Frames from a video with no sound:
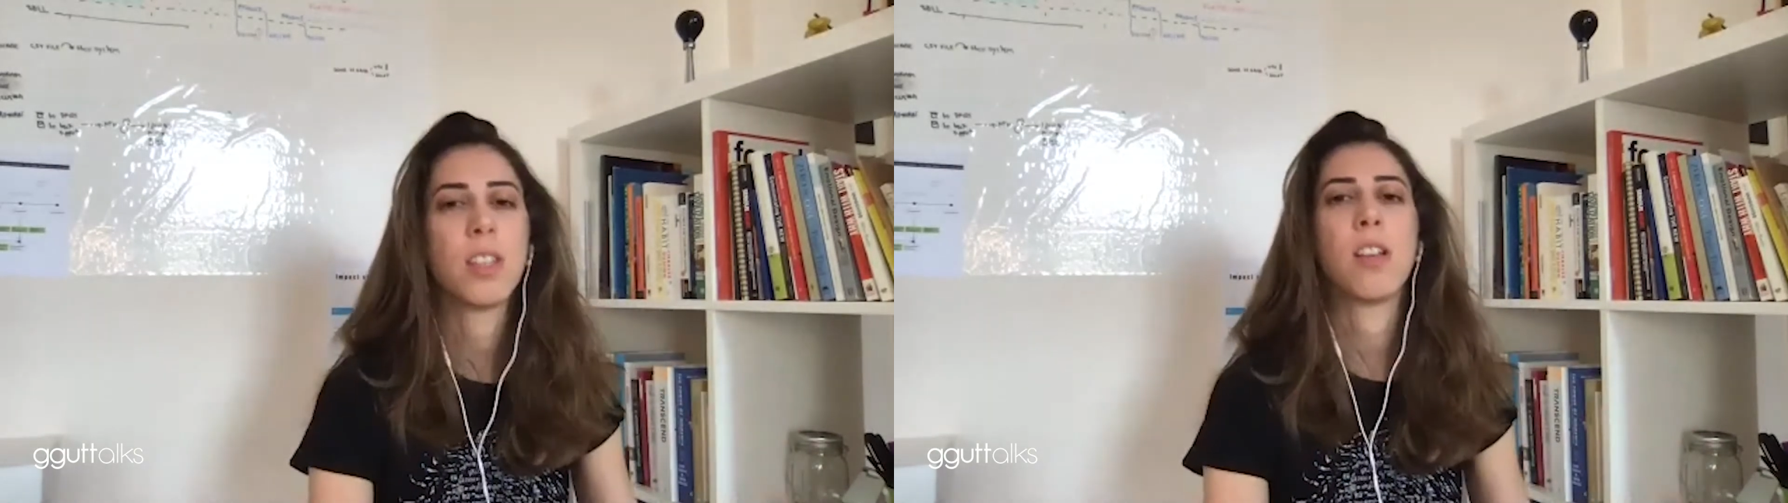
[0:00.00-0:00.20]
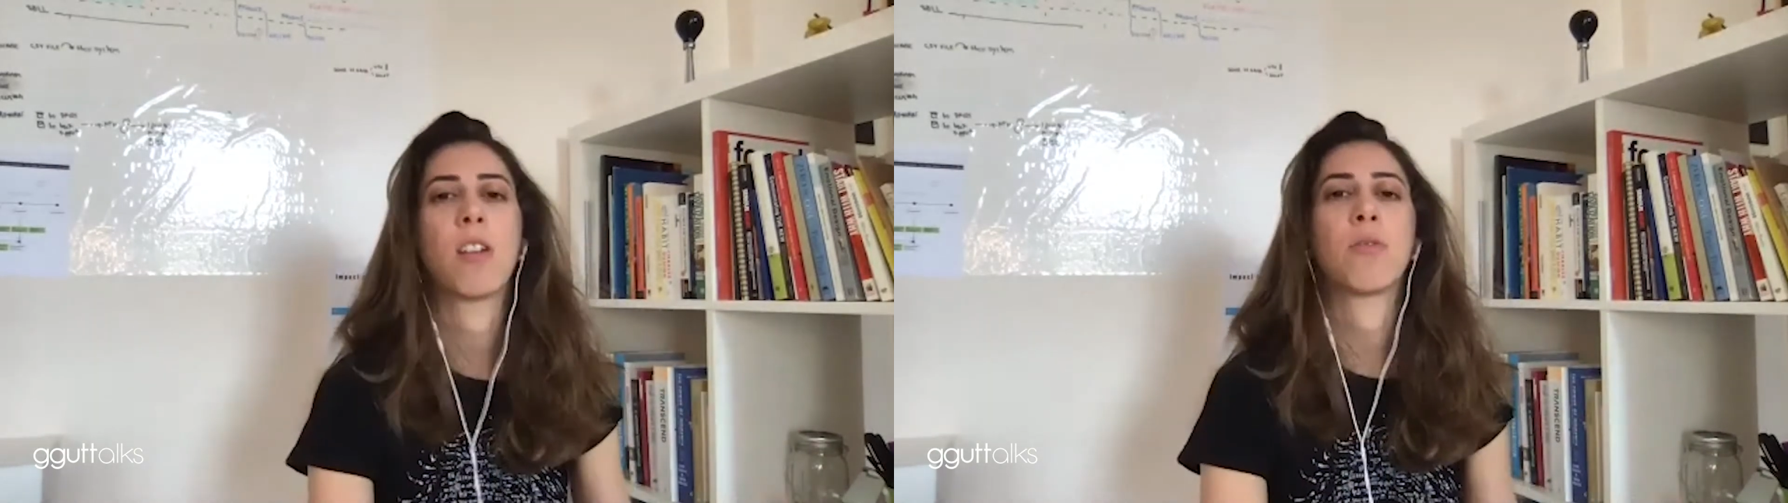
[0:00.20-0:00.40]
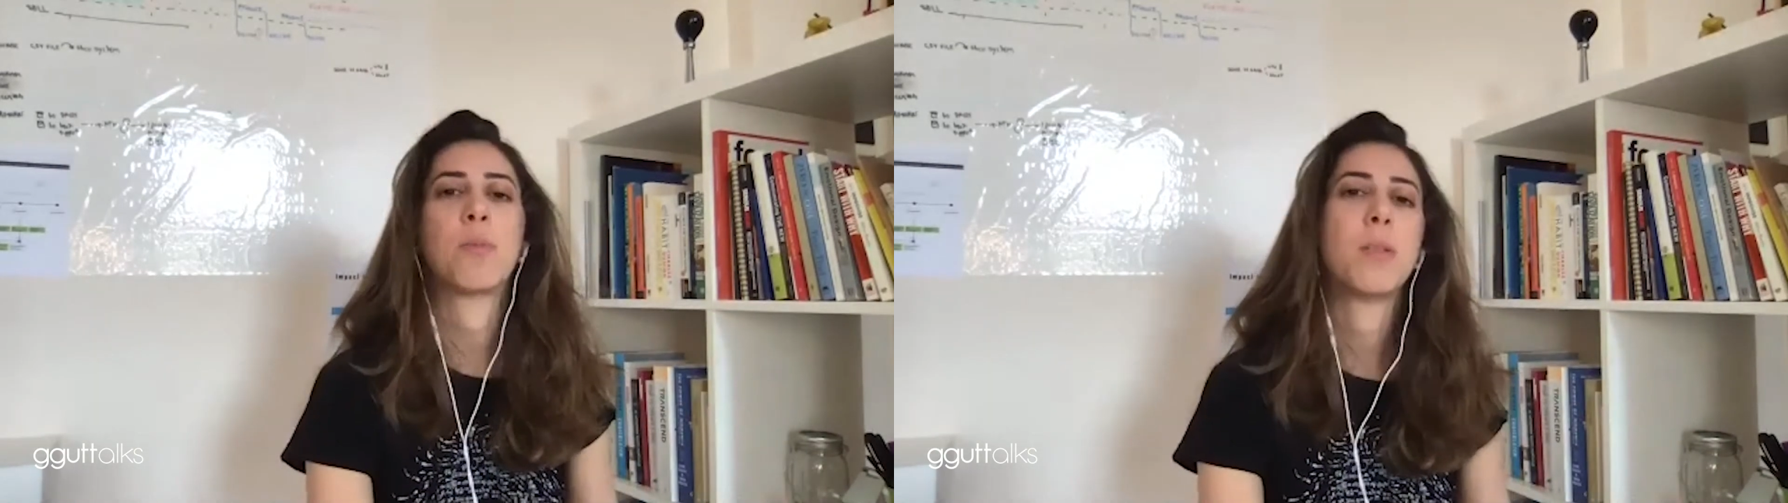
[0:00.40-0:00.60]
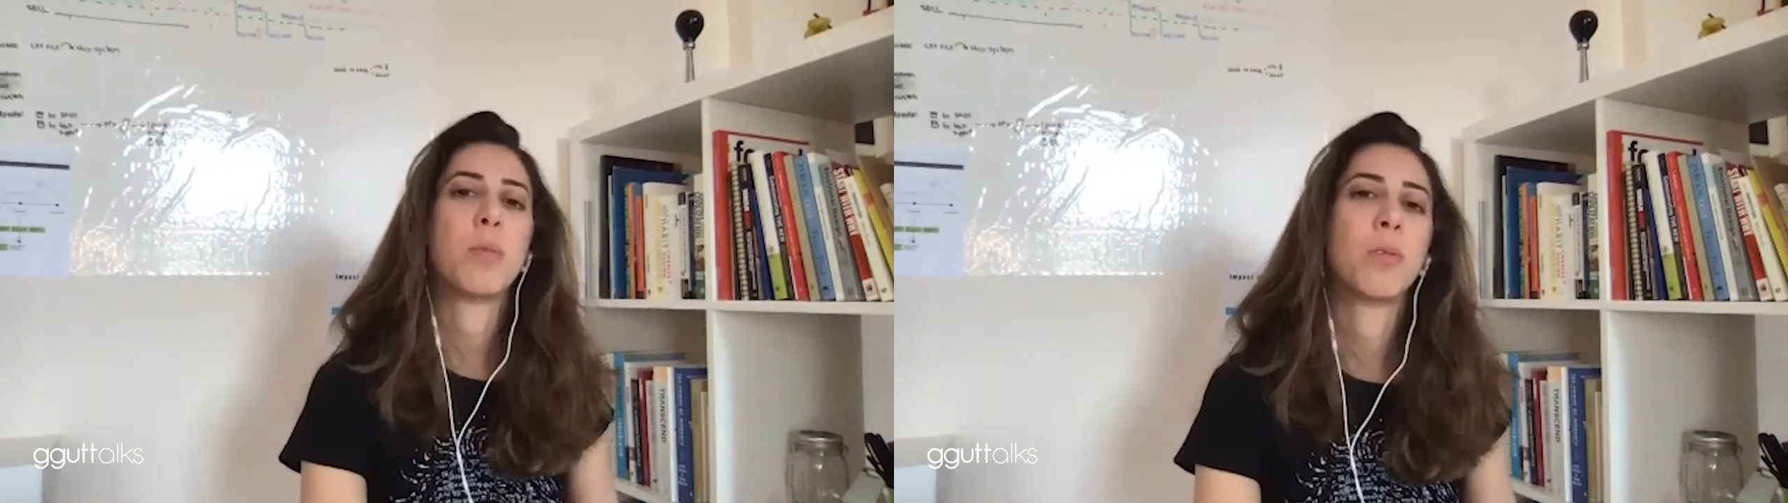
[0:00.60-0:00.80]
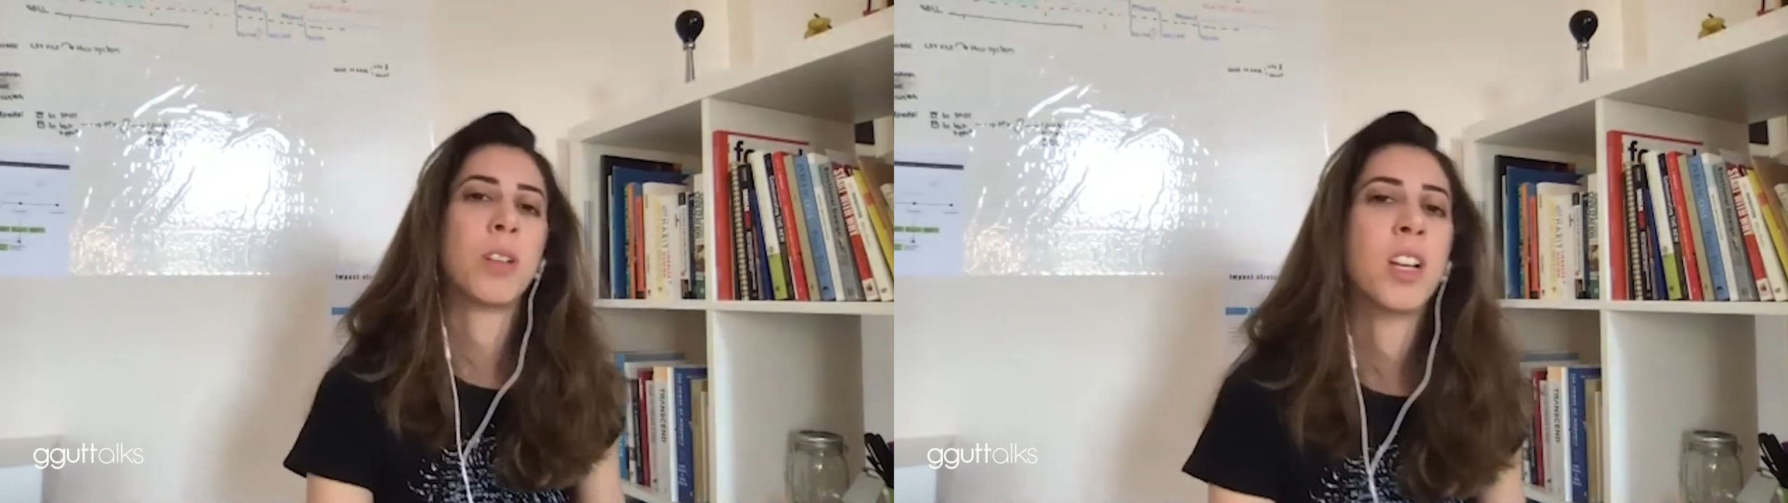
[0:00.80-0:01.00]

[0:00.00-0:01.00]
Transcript: of people.